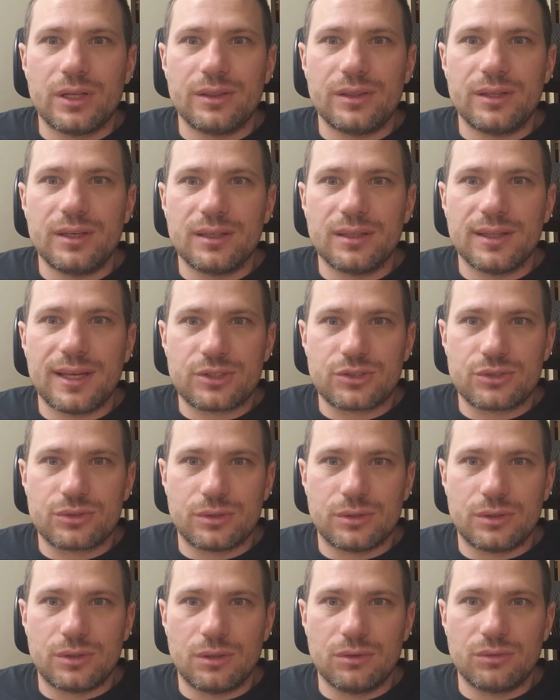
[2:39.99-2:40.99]
the
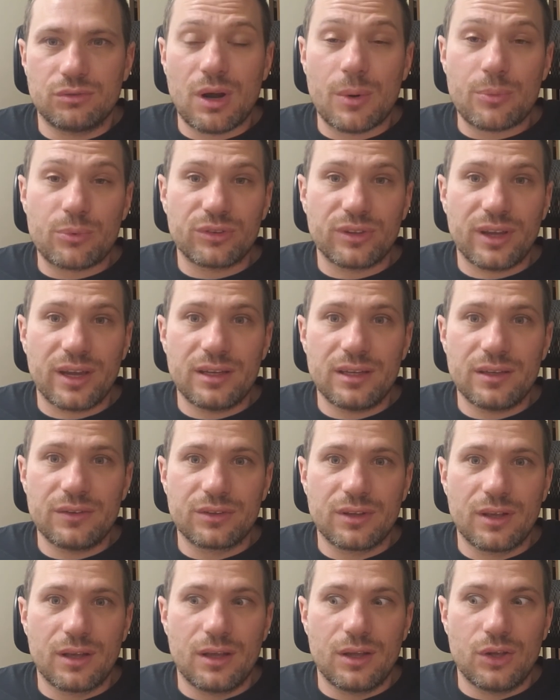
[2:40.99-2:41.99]
electoral
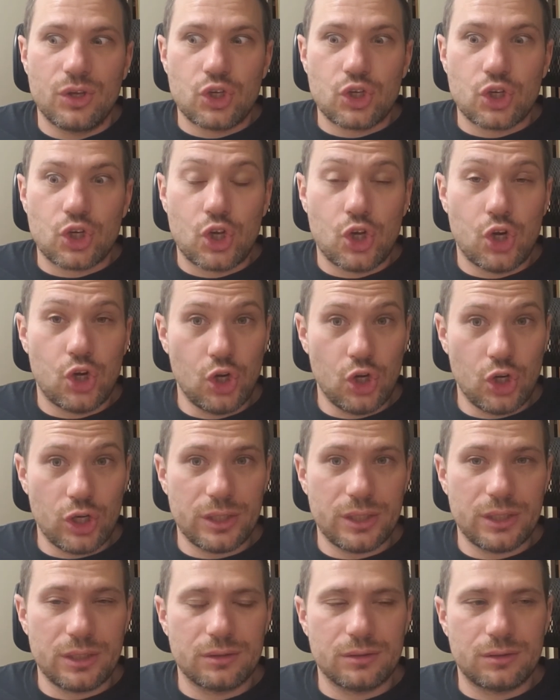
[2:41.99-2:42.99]
representatives
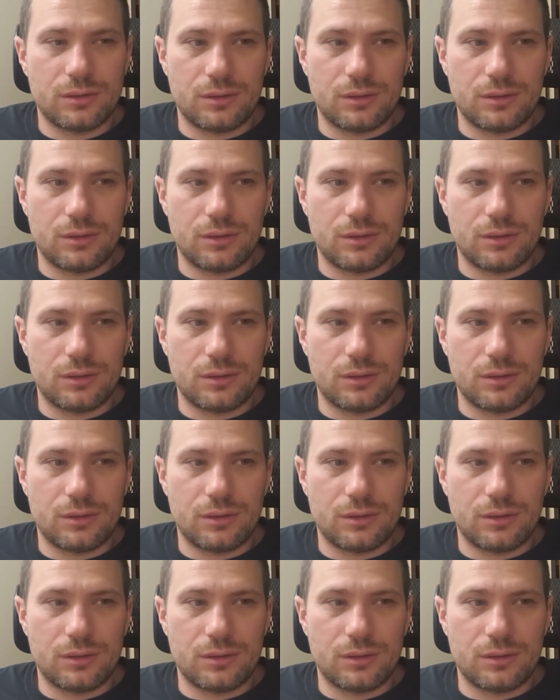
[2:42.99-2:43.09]
could,